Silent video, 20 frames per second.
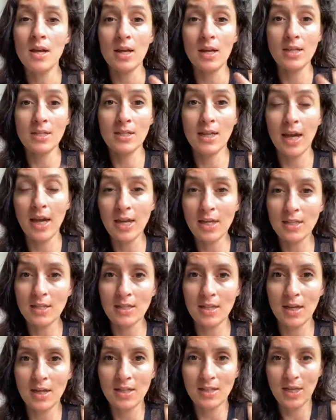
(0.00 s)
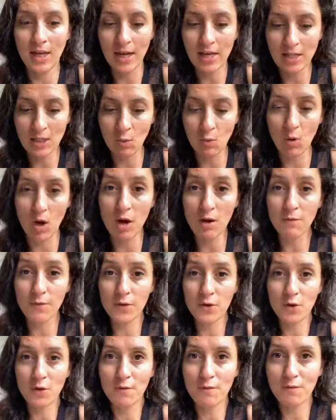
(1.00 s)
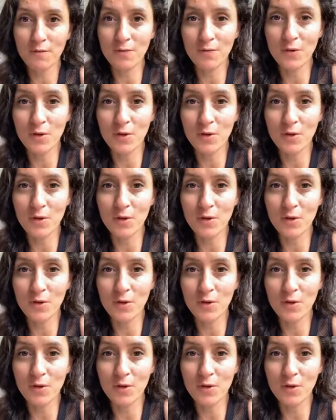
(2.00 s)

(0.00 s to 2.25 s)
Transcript: it takes a while for you